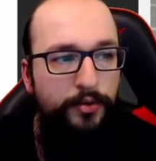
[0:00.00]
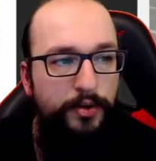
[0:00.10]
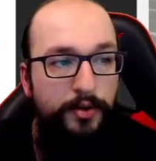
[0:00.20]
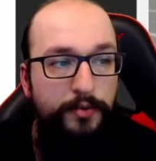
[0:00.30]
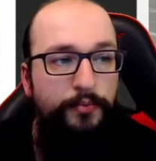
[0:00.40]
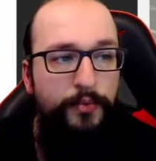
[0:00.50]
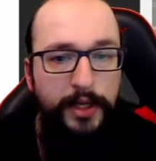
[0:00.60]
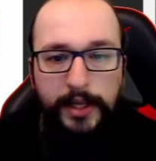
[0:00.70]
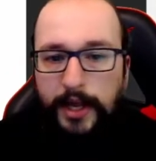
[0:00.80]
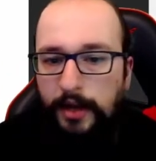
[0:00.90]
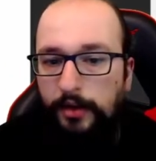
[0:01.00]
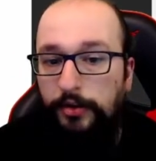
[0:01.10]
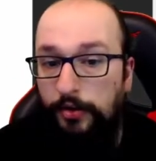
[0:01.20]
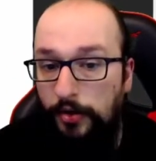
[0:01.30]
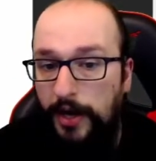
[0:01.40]
you can really get a
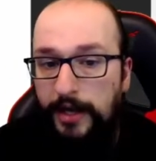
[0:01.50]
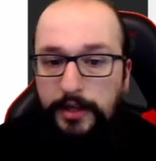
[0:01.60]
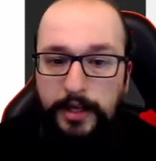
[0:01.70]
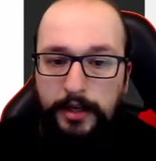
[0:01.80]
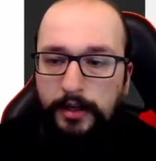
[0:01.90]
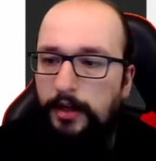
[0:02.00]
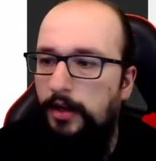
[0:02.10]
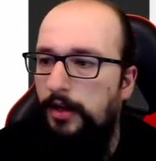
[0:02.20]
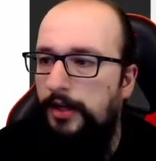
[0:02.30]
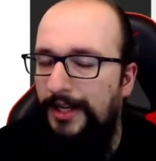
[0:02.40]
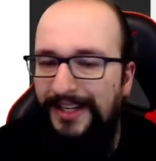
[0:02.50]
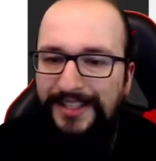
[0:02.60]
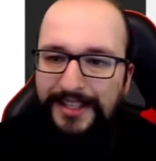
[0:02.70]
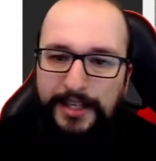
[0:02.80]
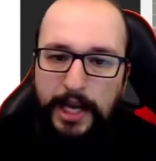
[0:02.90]
good idea, is
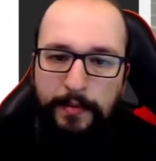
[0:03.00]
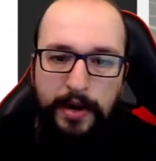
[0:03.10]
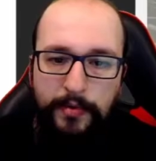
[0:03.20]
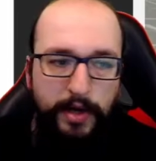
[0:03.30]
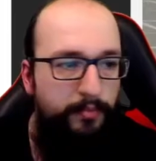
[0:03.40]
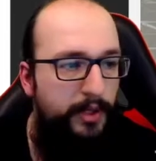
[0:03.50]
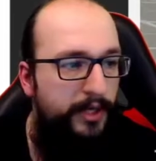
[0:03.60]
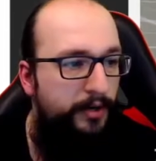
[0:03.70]
this a game I want to play or